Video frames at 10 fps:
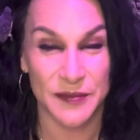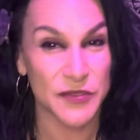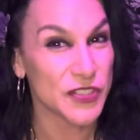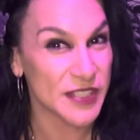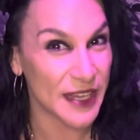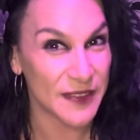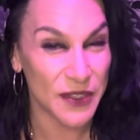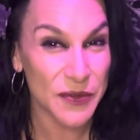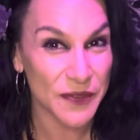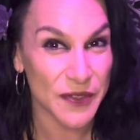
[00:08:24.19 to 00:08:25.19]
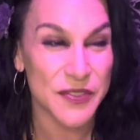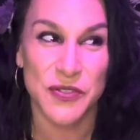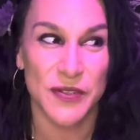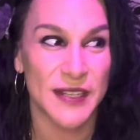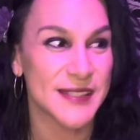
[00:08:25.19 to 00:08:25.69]
Just like the universe
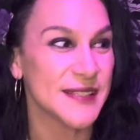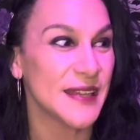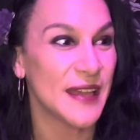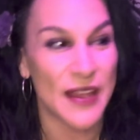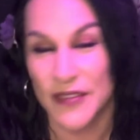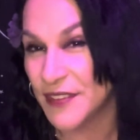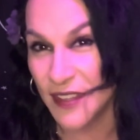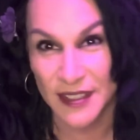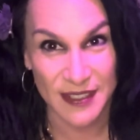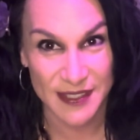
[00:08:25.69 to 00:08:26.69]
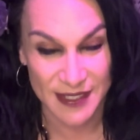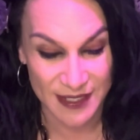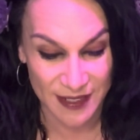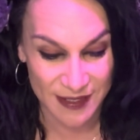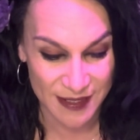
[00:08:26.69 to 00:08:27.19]
creates everything in
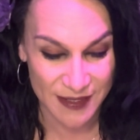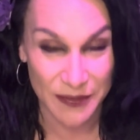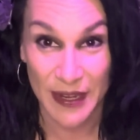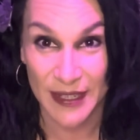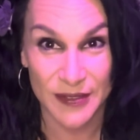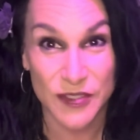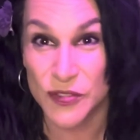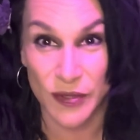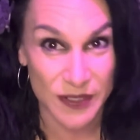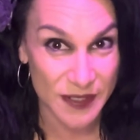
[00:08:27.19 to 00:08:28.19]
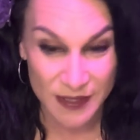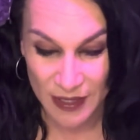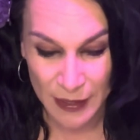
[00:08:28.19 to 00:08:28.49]
existence, right? Source.